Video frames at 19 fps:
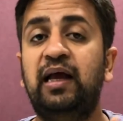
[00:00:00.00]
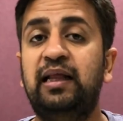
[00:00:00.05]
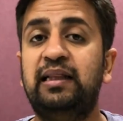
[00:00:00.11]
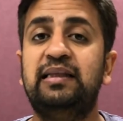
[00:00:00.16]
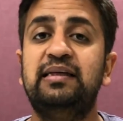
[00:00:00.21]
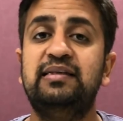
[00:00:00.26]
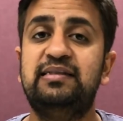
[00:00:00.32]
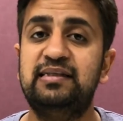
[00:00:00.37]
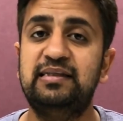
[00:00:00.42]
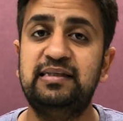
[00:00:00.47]

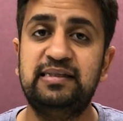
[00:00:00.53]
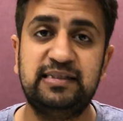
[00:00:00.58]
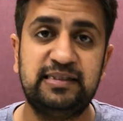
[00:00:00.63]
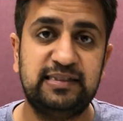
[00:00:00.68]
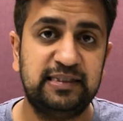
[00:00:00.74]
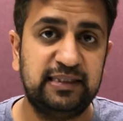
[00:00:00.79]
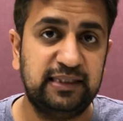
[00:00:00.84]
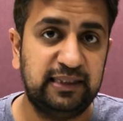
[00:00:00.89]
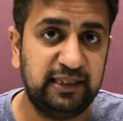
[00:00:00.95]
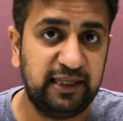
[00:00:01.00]
This
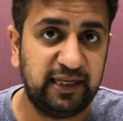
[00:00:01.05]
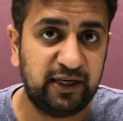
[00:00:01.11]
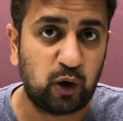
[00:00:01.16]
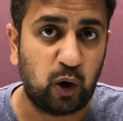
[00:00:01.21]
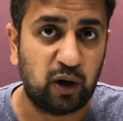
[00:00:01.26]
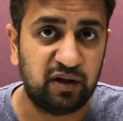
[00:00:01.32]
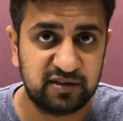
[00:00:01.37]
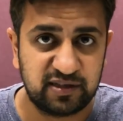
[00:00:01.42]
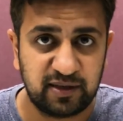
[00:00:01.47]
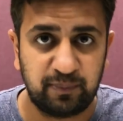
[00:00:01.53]
is the
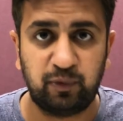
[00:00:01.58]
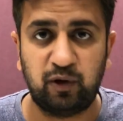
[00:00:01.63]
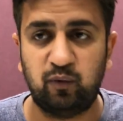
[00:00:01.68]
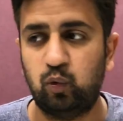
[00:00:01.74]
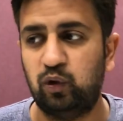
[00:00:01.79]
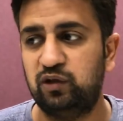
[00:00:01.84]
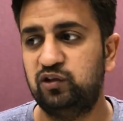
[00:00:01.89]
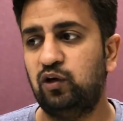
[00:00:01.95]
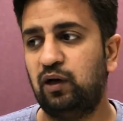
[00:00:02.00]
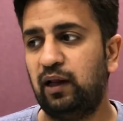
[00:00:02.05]
concept of
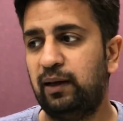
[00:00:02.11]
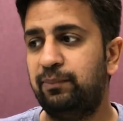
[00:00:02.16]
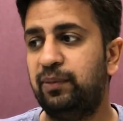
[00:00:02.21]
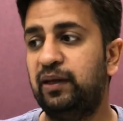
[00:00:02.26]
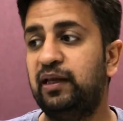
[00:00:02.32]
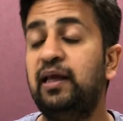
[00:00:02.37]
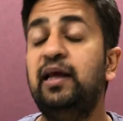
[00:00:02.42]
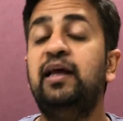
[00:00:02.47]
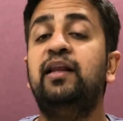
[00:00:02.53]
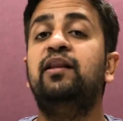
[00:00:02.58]
virtual
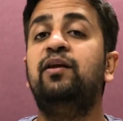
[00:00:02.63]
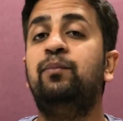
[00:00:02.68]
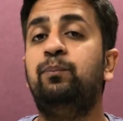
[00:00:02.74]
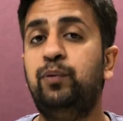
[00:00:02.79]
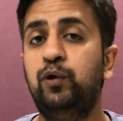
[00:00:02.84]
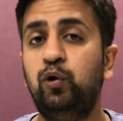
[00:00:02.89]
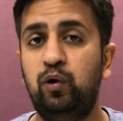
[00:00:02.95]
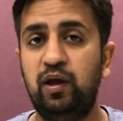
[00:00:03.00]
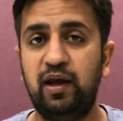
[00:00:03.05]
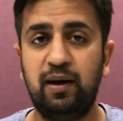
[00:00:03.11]
IP. The
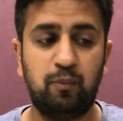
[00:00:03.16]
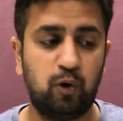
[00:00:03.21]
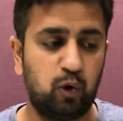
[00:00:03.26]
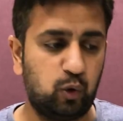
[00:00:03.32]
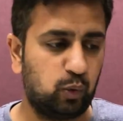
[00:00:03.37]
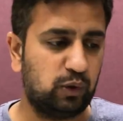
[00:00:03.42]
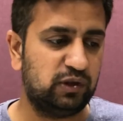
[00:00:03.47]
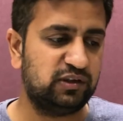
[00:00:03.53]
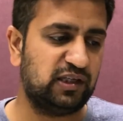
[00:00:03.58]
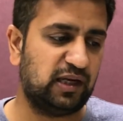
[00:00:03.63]
beauty about
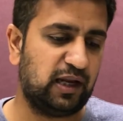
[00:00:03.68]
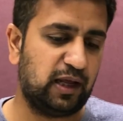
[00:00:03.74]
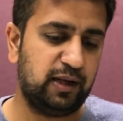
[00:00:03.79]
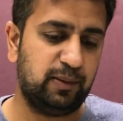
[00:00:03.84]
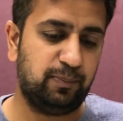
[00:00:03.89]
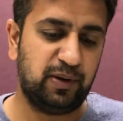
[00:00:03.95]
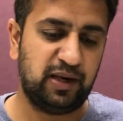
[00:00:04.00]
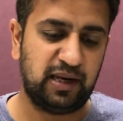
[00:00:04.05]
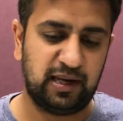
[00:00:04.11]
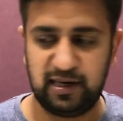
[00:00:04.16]
virtual
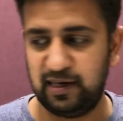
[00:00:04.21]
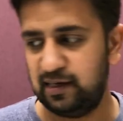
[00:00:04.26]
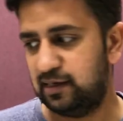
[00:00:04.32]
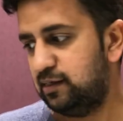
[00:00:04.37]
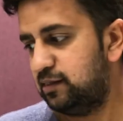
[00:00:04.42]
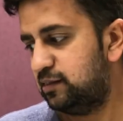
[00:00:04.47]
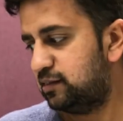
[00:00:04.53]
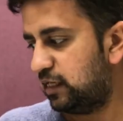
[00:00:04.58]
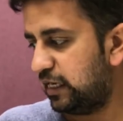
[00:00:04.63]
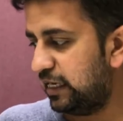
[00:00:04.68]
IP
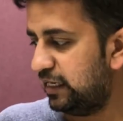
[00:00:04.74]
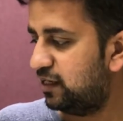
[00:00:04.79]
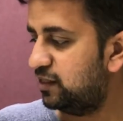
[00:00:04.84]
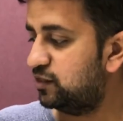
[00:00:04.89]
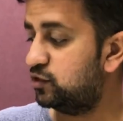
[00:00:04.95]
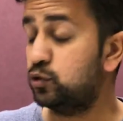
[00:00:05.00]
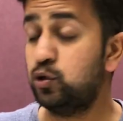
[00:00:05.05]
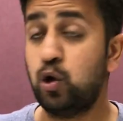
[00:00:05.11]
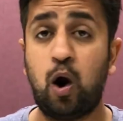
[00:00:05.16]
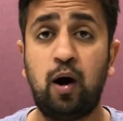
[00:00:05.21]
is it
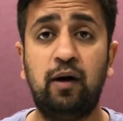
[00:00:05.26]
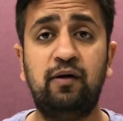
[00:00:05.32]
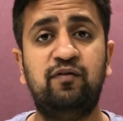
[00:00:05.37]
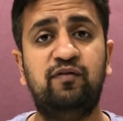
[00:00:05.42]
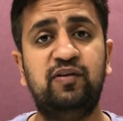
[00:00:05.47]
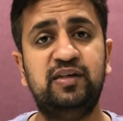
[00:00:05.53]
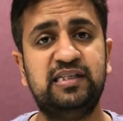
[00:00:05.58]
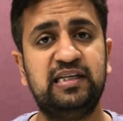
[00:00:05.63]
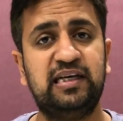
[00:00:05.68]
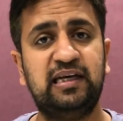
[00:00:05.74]
is not
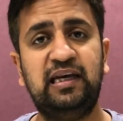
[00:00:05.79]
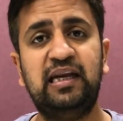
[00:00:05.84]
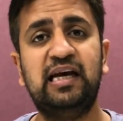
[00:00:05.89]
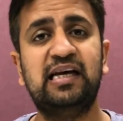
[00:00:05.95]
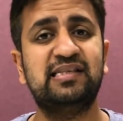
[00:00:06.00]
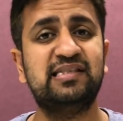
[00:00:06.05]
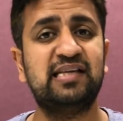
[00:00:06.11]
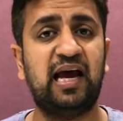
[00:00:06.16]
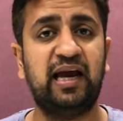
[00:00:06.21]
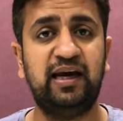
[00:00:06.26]
physically
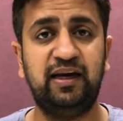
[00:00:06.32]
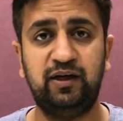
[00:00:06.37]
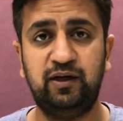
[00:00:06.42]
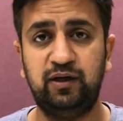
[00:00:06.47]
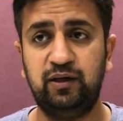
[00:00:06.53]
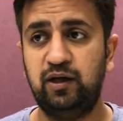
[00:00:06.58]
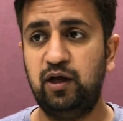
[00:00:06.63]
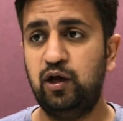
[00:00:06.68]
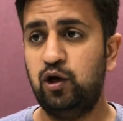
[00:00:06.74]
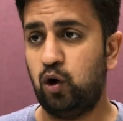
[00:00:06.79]

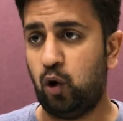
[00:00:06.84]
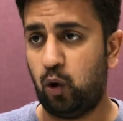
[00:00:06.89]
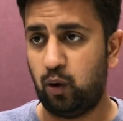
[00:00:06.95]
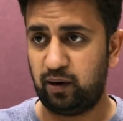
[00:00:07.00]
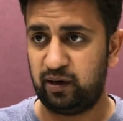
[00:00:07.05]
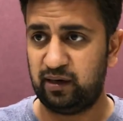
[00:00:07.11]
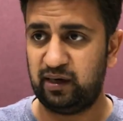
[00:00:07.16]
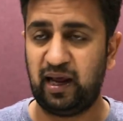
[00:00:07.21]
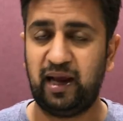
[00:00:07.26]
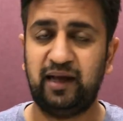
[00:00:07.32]
assigned
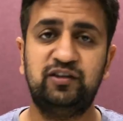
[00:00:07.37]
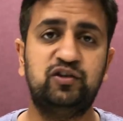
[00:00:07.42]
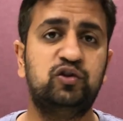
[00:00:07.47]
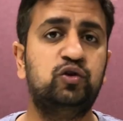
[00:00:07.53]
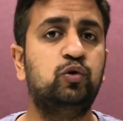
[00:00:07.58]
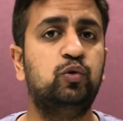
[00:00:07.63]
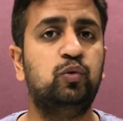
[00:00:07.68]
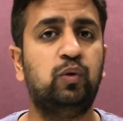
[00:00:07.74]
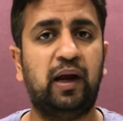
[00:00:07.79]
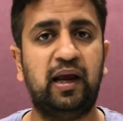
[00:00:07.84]
or attached
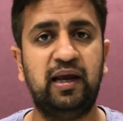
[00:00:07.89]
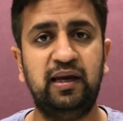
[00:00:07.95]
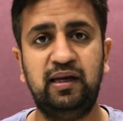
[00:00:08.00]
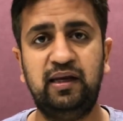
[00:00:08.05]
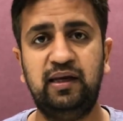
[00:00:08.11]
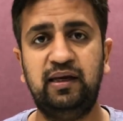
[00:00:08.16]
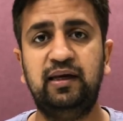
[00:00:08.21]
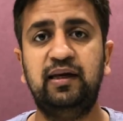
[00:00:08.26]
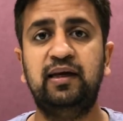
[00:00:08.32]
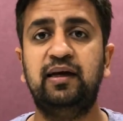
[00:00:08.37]
to
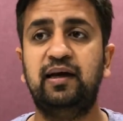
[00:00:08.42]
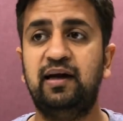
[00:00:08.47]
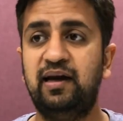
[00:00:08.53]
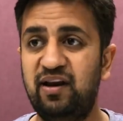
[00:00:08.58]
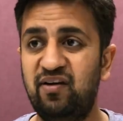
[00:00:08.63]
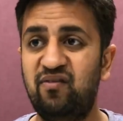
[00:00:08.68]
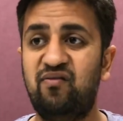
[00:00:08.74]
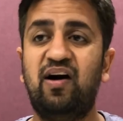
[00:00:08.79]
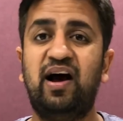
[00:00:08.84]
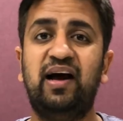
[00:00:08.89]
any
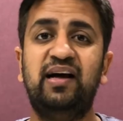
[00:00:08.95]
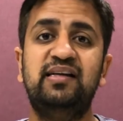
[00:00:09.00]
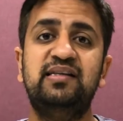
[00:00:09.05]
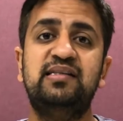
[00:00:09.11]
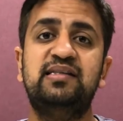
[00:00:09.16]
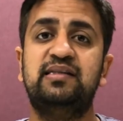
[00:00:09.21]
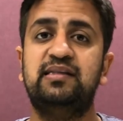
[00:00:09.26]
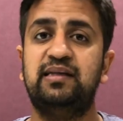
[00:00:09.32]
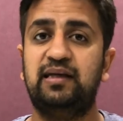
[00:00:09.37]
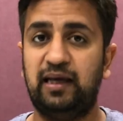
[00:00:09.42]

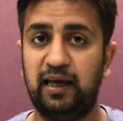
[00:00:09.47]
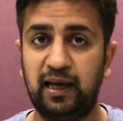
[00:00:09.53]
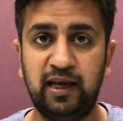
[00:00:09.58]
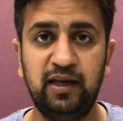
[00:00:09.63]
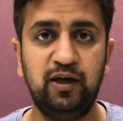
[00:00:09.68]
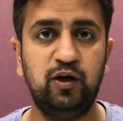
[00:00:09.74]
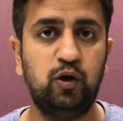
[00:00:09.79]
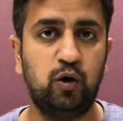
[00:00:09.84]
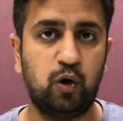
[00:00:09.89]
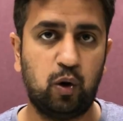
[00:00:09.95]
device
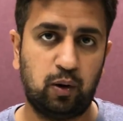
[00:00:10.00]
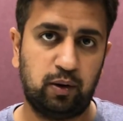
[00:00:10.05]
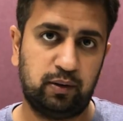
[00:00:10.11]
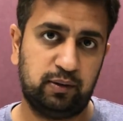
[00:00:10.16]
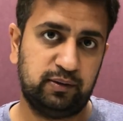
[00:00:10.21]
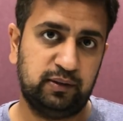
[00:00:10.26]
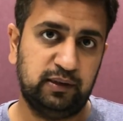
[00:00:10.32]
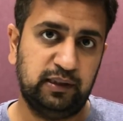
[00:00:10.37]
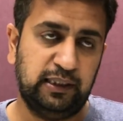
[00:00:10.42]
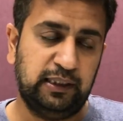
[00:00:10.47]
in
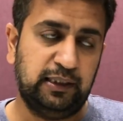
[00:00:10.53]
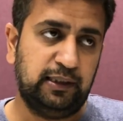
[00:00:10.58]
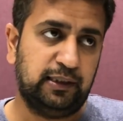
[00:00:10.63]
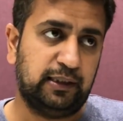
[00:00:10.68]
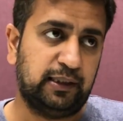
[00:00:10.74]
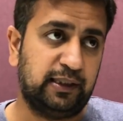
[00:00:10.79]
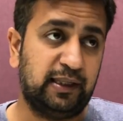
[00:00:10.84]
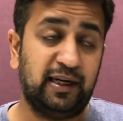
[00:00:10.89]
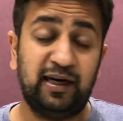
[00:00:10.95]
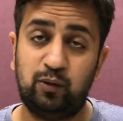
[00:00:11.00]
your
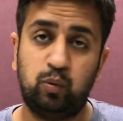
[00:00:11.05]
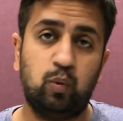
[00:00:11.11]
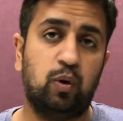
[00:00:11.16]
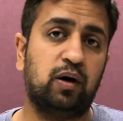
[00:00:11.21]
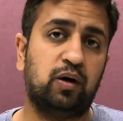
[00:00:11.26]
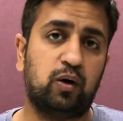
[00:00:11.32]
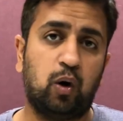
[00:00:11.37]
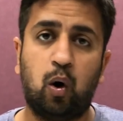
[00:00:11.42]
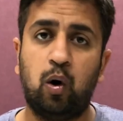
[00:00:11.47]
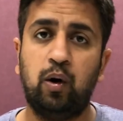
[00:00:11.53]
uh,
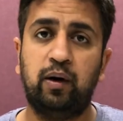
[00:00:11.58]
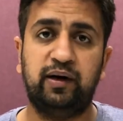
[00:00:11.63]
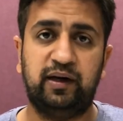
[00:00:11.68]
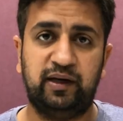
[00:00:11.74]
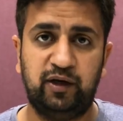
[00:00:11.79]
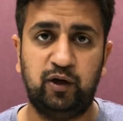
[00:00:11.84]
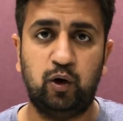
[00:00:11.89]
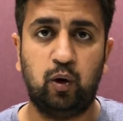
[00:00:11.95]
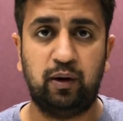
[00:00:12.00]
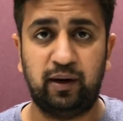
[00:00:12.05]
network or
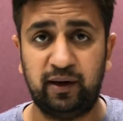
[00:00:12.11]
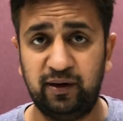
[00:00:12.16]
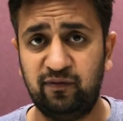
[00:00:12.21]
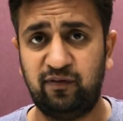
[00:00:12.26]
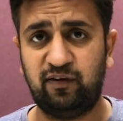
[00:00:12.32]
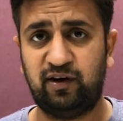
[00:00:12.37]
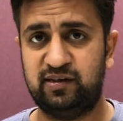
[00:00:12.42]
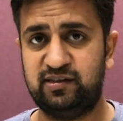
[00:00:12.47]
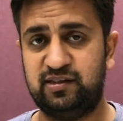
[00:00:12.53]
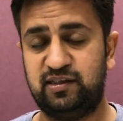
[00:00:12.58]
in your
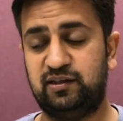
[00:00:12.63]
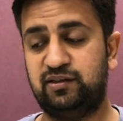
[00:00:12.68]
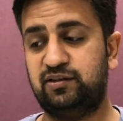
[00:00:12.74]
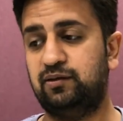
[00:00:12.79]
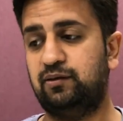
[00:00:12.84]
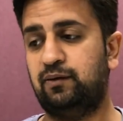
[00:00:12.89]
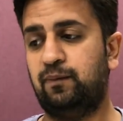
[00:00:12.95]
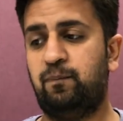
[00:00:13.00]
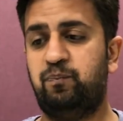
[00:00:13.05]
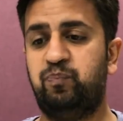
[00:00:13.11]

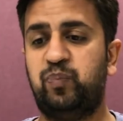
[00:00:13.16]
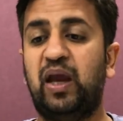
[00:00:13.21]
infrastructure.